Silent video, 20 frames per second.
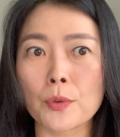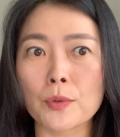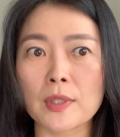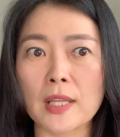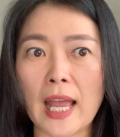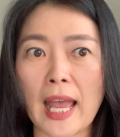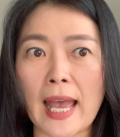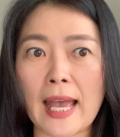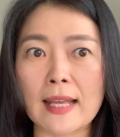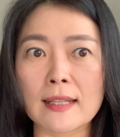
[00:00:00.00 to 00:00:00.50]

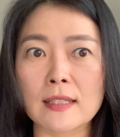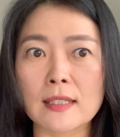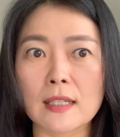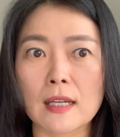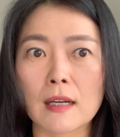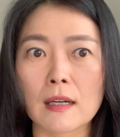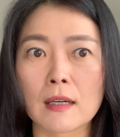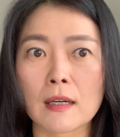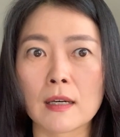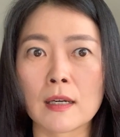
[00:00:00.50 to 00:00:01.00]
that
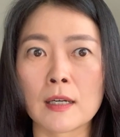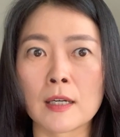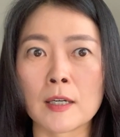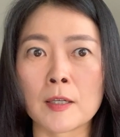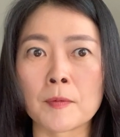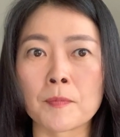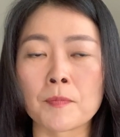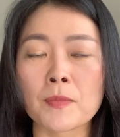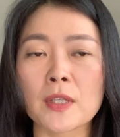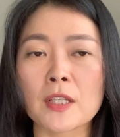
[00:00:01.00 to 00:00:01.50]

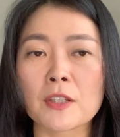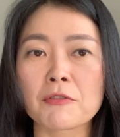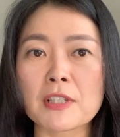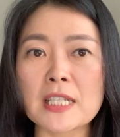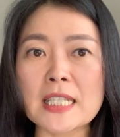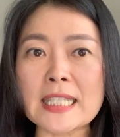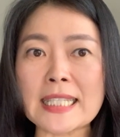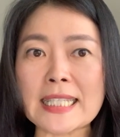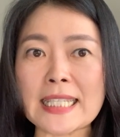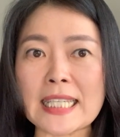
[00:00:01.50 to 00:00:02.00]

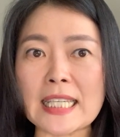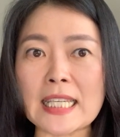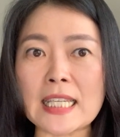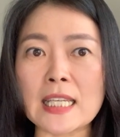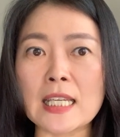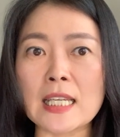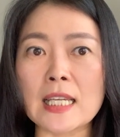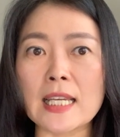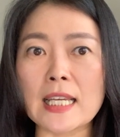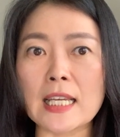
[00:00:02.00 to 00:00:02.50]
green
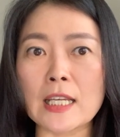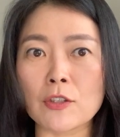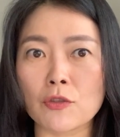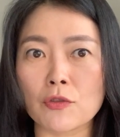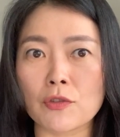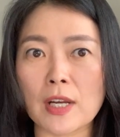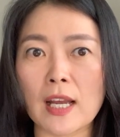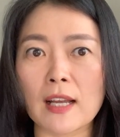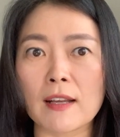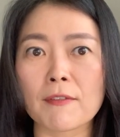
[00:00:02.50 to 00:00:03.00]
tea
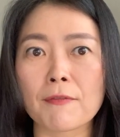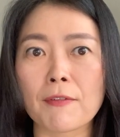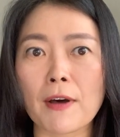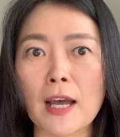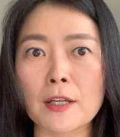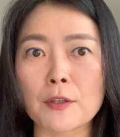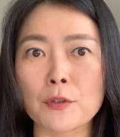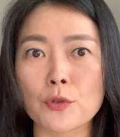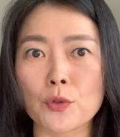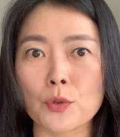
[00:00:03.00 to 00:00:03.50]
extract
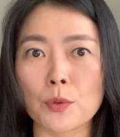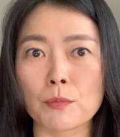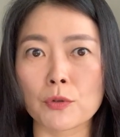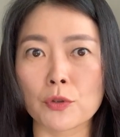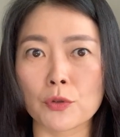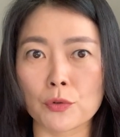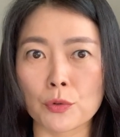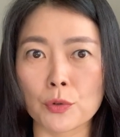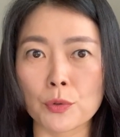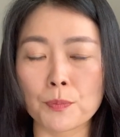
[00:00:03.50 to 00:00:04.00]
phytosome
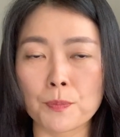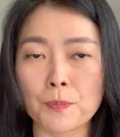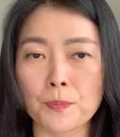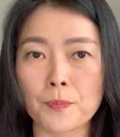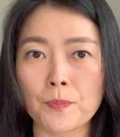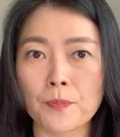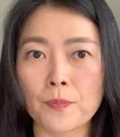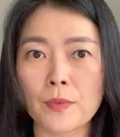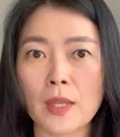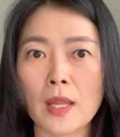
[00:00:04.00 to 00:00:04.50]
group
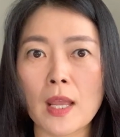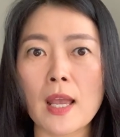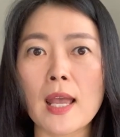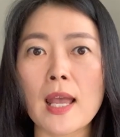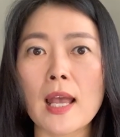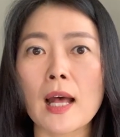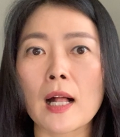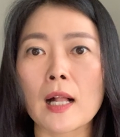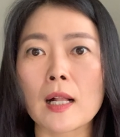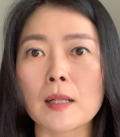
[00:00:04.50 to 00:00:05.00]

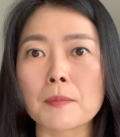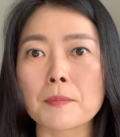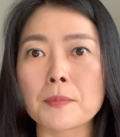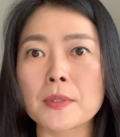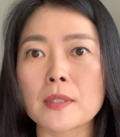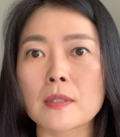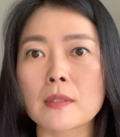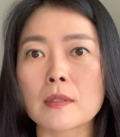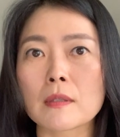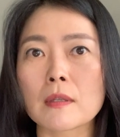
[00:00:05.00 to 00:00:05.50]

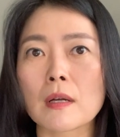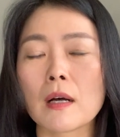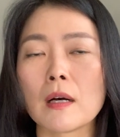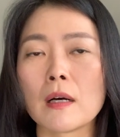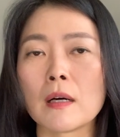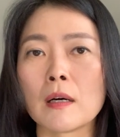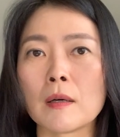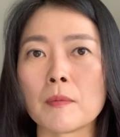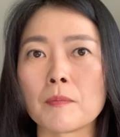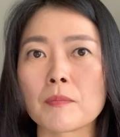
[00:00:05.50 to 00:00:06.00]
helps
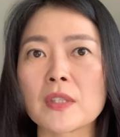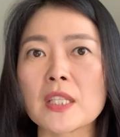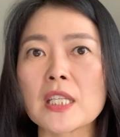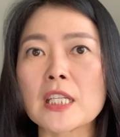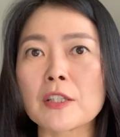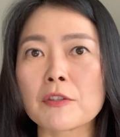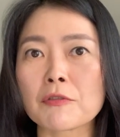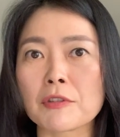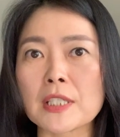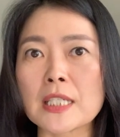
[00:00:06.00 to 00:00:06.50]

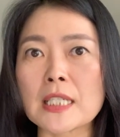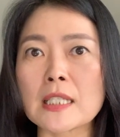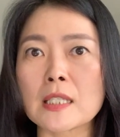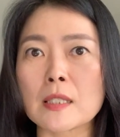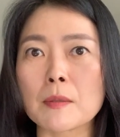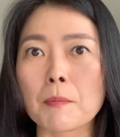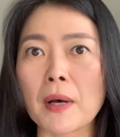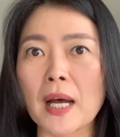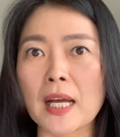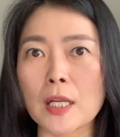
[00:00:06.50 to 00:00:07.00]
decrease
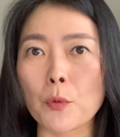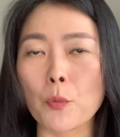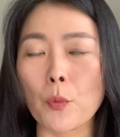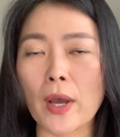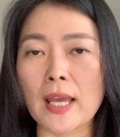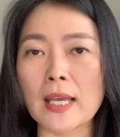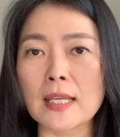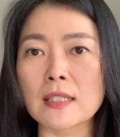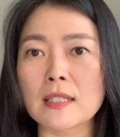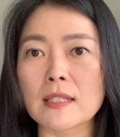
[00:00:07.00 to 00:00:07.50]
body
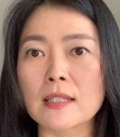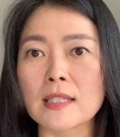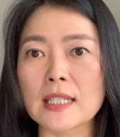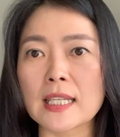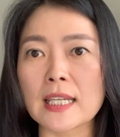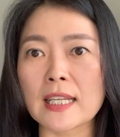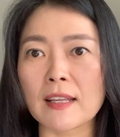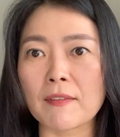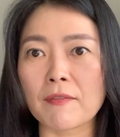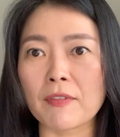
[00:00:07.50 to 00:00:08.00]
weight
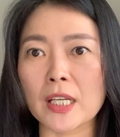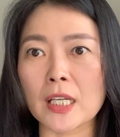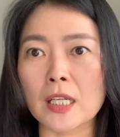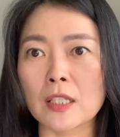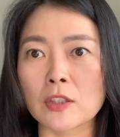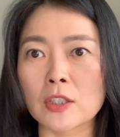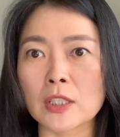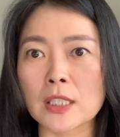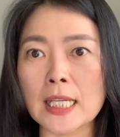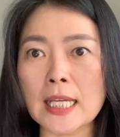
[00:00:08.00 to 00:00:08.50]

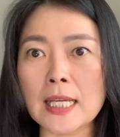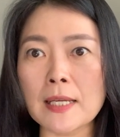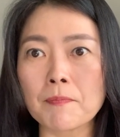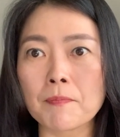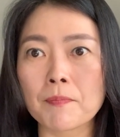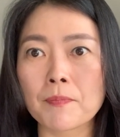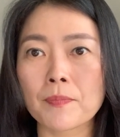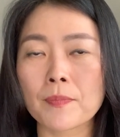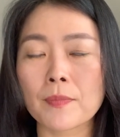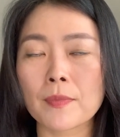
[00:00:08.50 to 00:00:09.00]
significantly
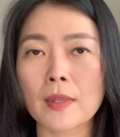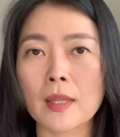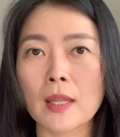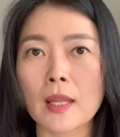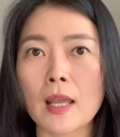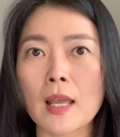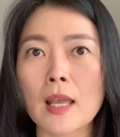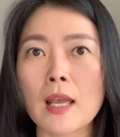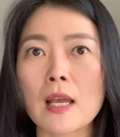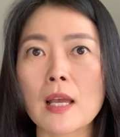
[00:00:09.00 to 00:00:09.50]

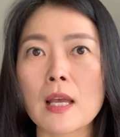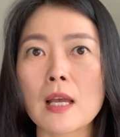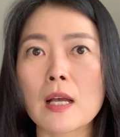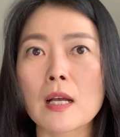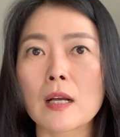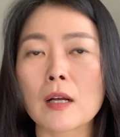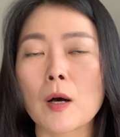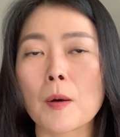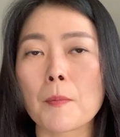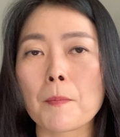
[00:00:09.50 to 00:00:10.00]

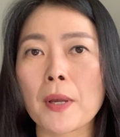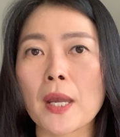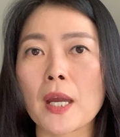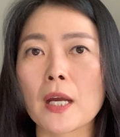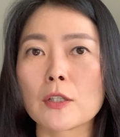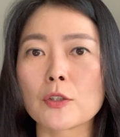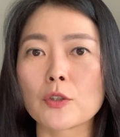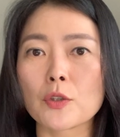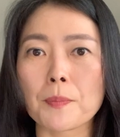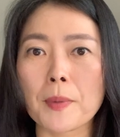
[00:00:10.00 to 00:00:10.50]

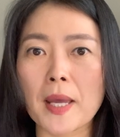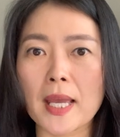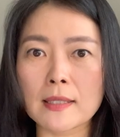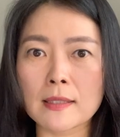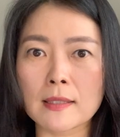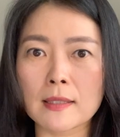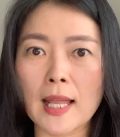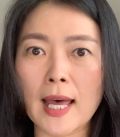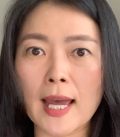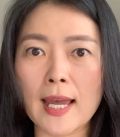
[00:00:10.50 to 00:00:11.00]
compared to
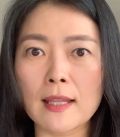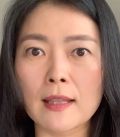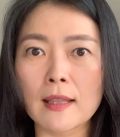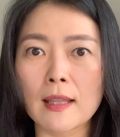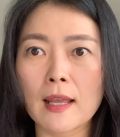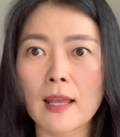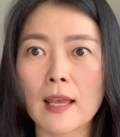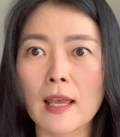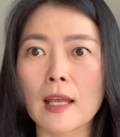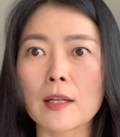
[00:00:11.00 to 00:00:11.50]
baseline
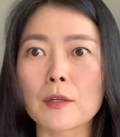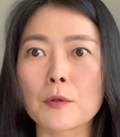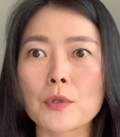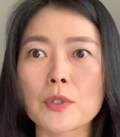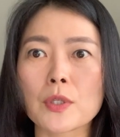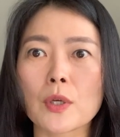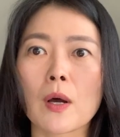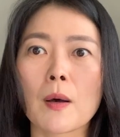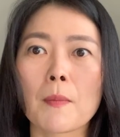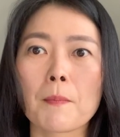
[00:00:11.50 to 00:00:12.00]
and also
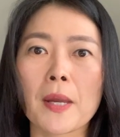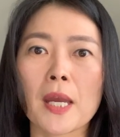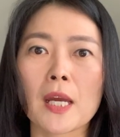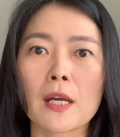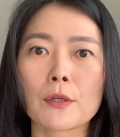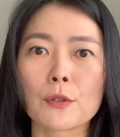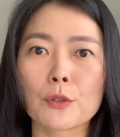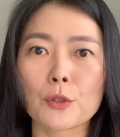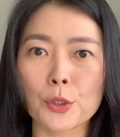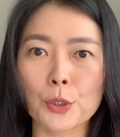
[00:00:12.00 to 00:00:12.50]

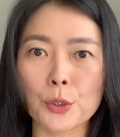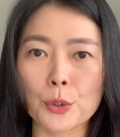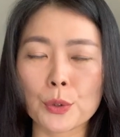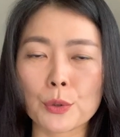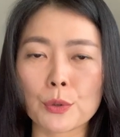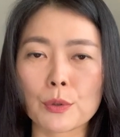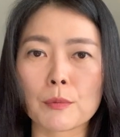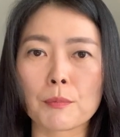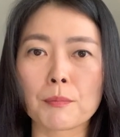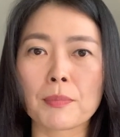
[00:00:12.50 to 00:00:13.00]
compared
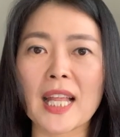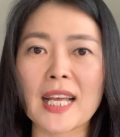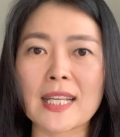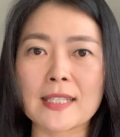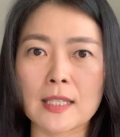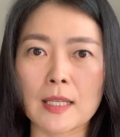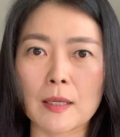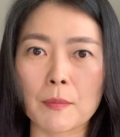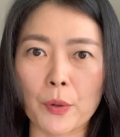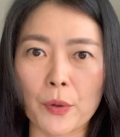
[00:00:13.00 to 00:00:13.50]
to
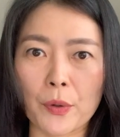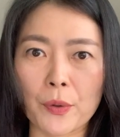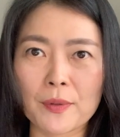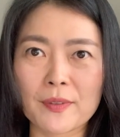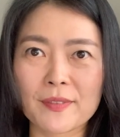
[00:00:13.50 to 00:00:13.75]
placebo.